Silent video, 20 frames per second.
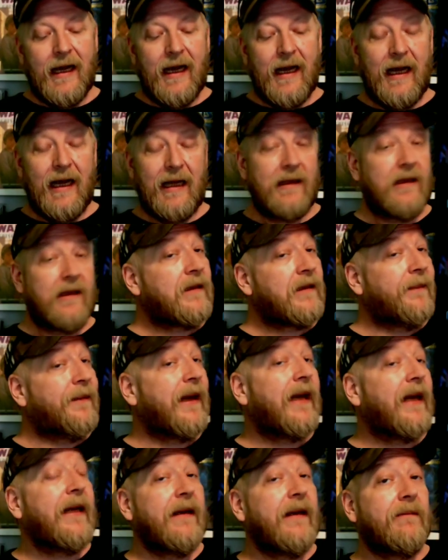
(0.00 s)
Look to
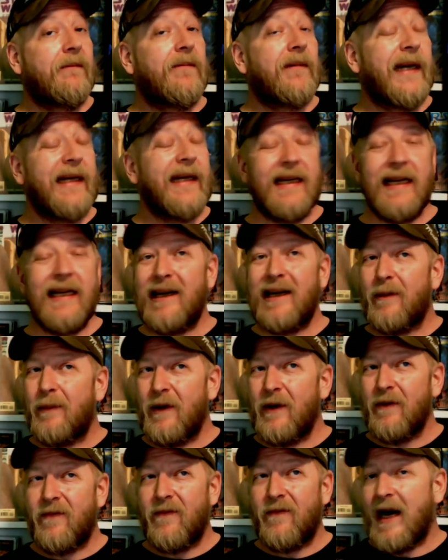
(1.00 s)
pay right now about
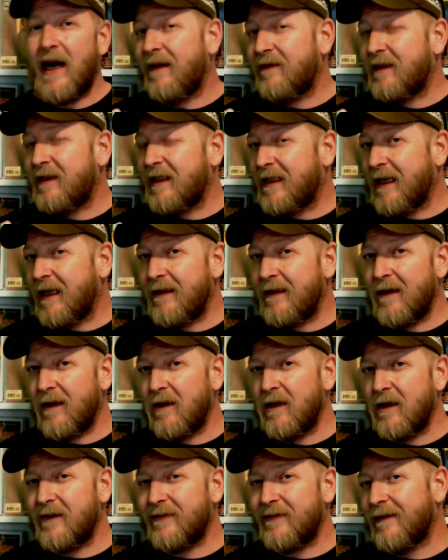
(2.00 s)
$5 to $10
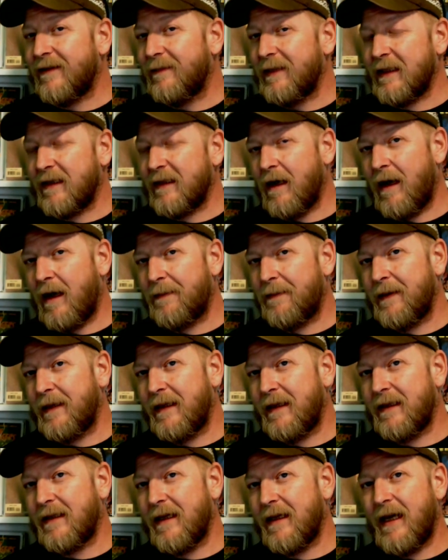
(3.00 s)
for a mint copy of this
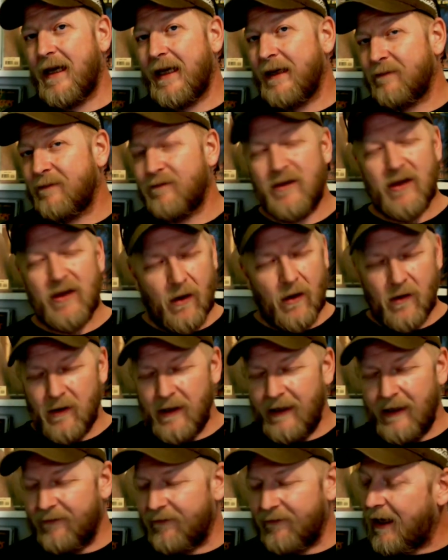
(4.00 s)
guy. Totally
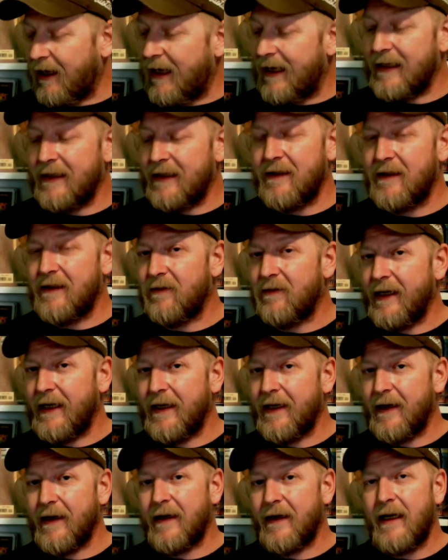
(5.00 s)
flying under the
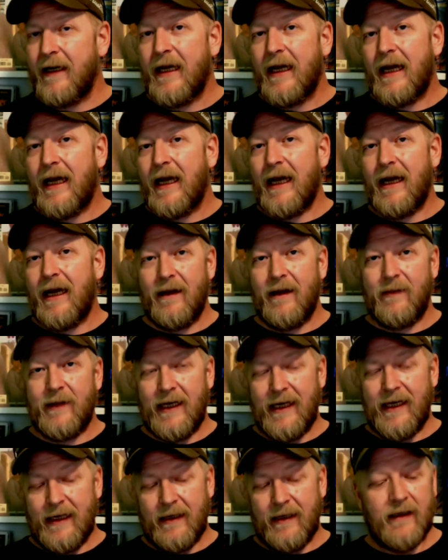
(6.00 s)
radar.
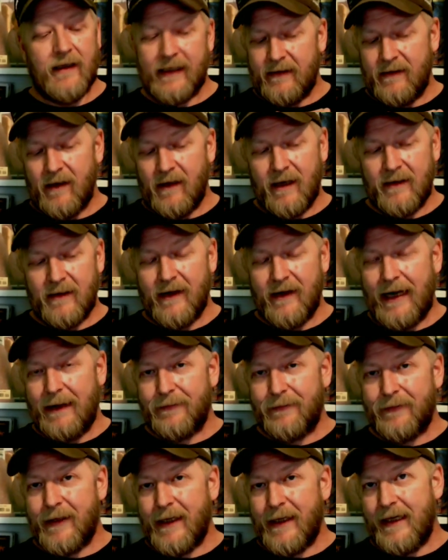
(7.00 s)
Again, like Dr.
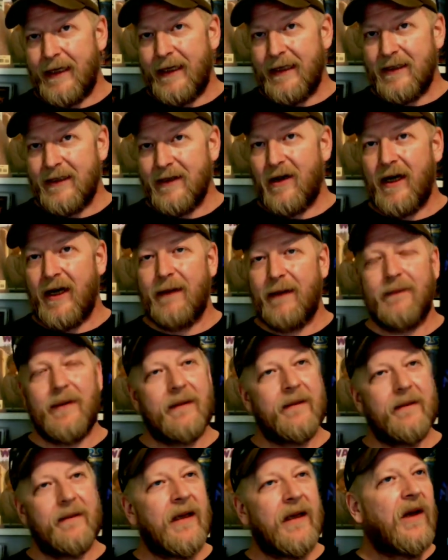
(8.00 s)
Aphra isn't on it, but
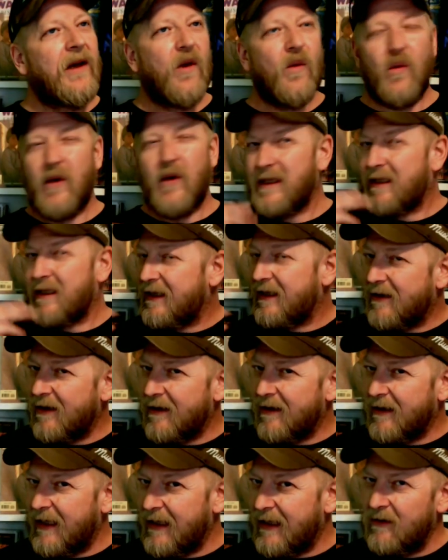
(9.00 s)
once they start
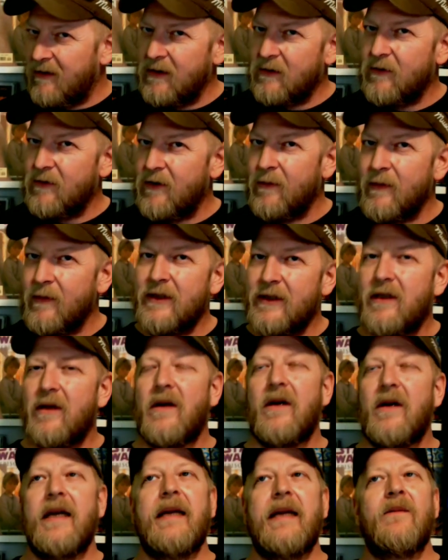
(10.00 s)
getting those rumors
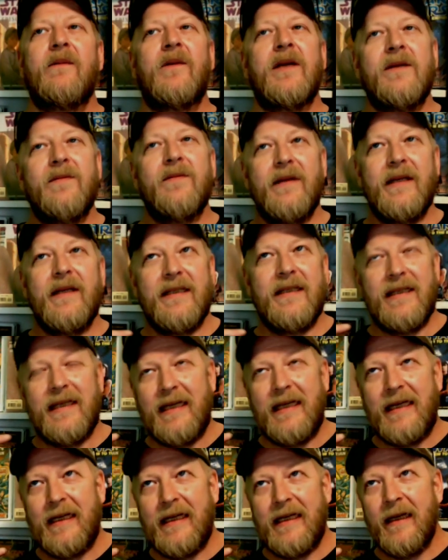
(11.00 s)
going, once we
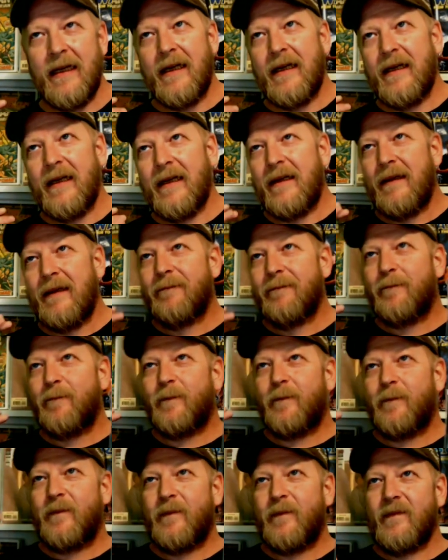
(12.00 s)
see
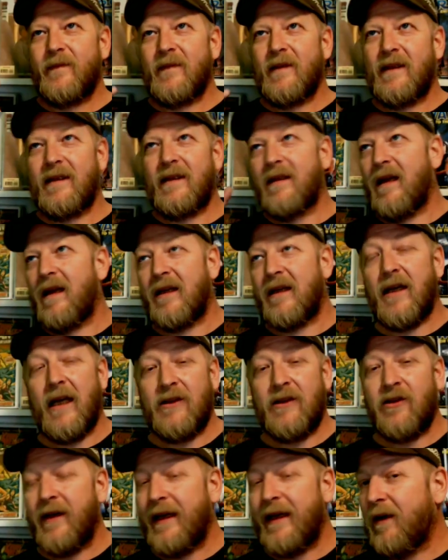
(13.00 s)
a
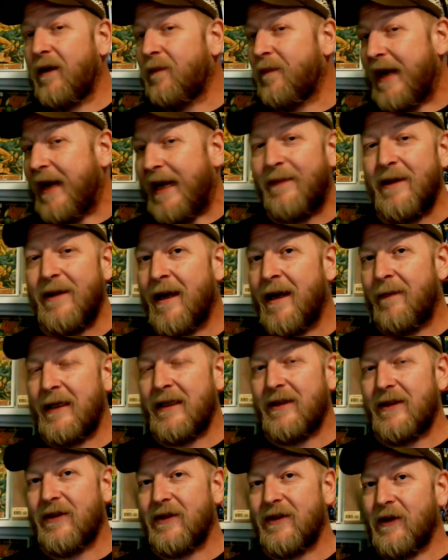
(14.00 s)
trailer maybe coming
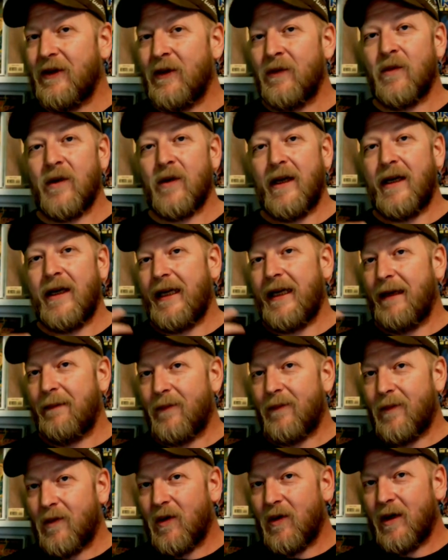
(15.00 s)
soon, we're going to get
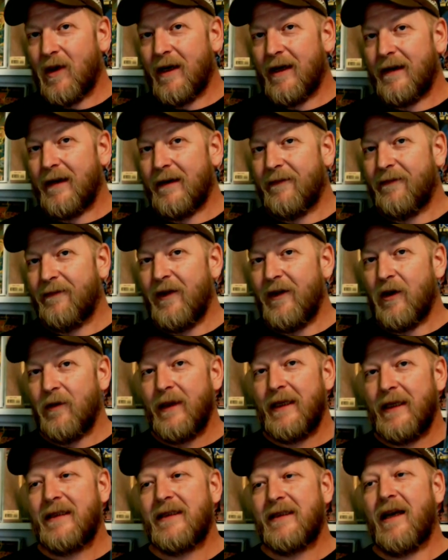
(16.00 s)
more filming
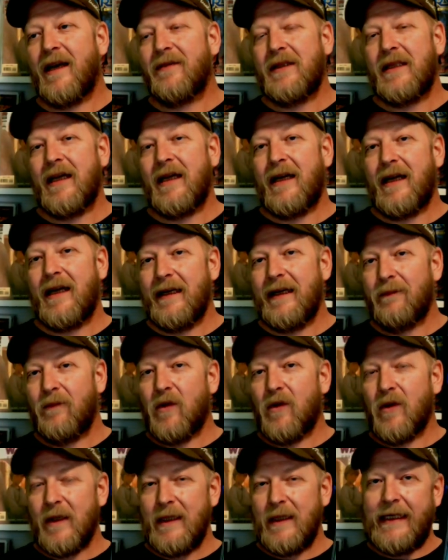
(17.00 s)
stuff done and more
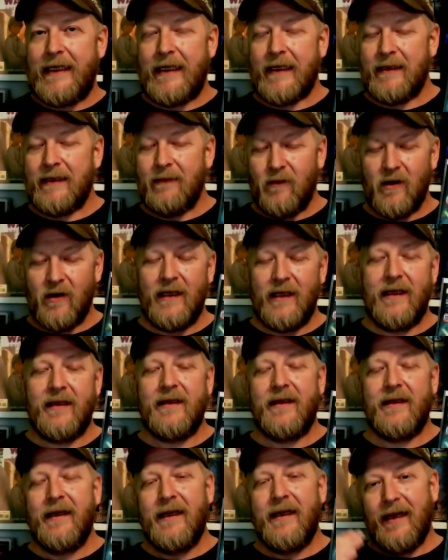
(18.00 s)
leaks and more of this.
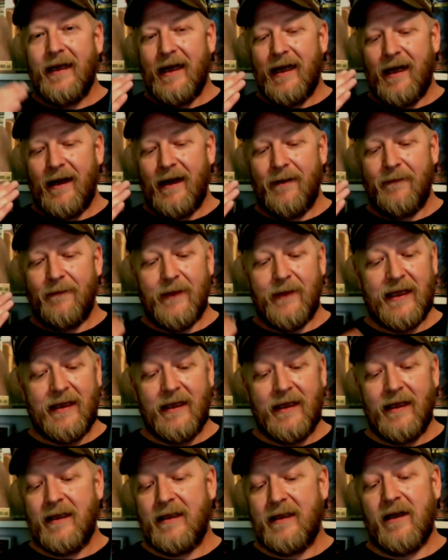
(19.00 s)
I think
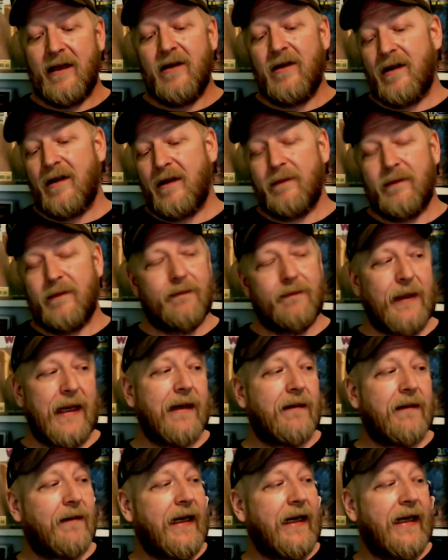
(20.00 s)
it's a good pick
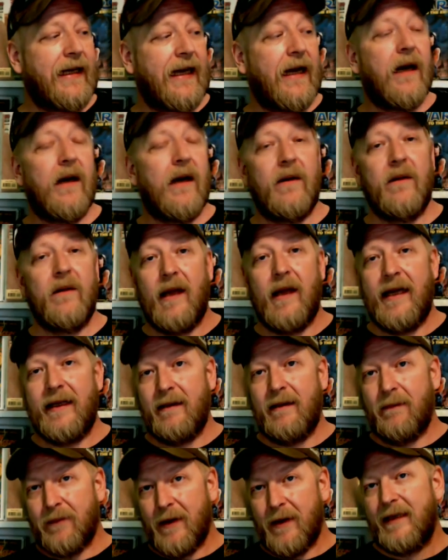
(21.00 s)
right now at the
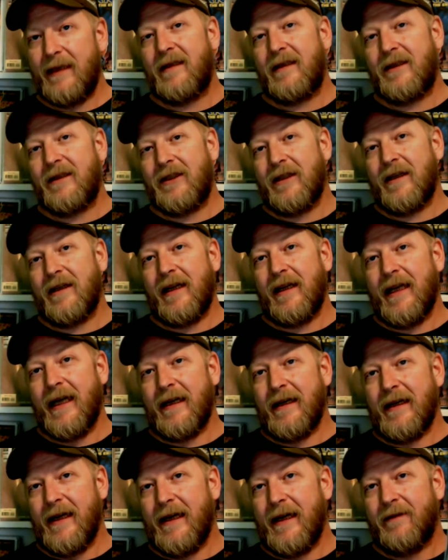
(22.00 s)
price that you can get it
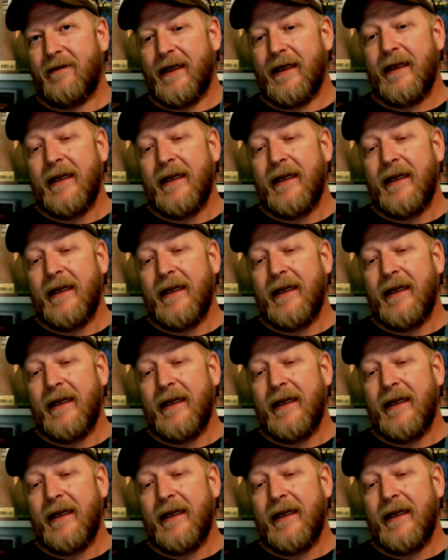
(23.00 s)
at, right?